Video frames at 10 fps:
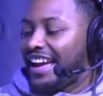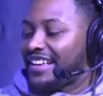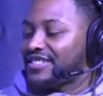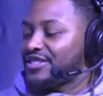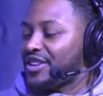
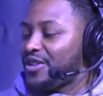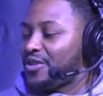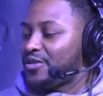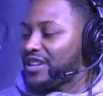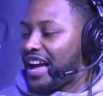And
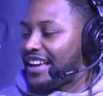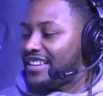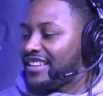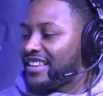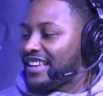so,
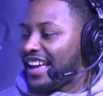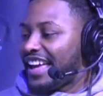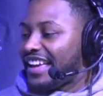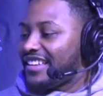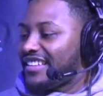like,
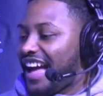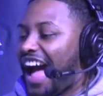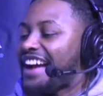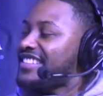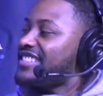
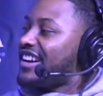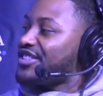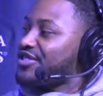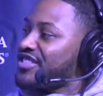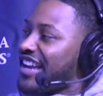I can
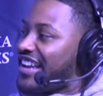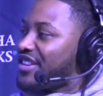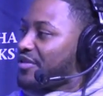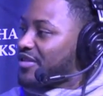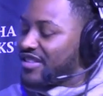
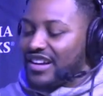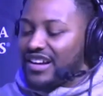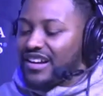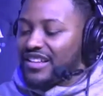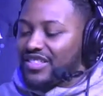understand
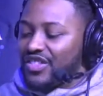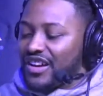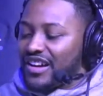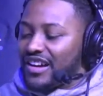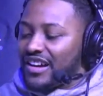
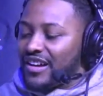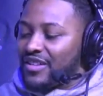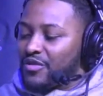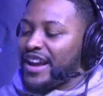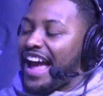the
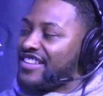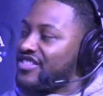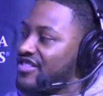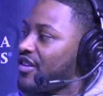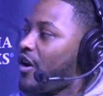
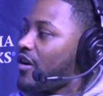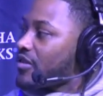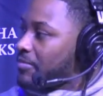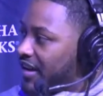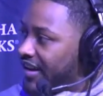reaction to all
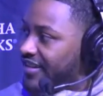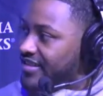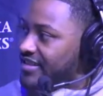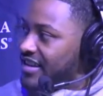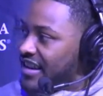the
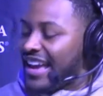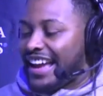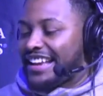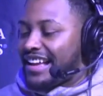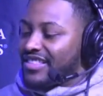players,
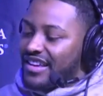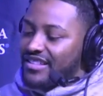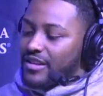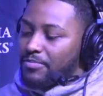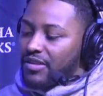and I
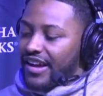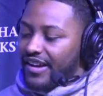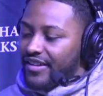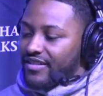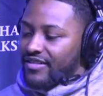think the
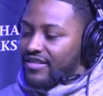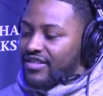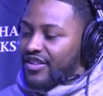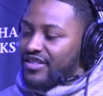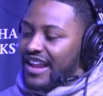players,
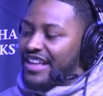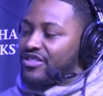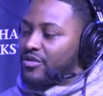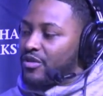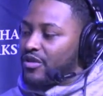their
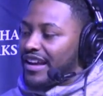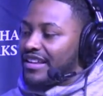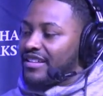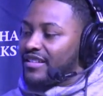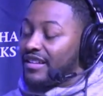natural
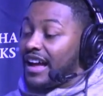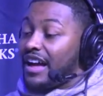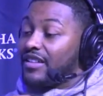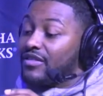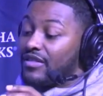and
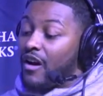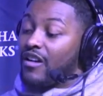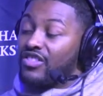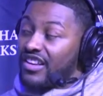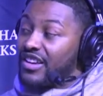
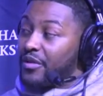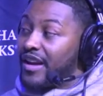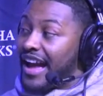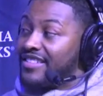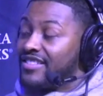authentic
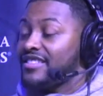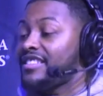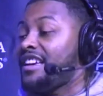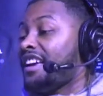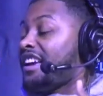
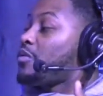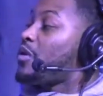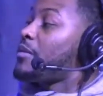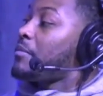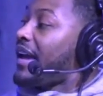reactions is
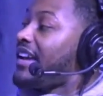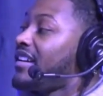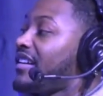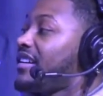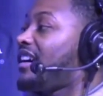what
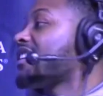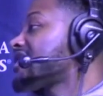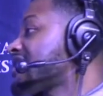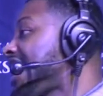make us as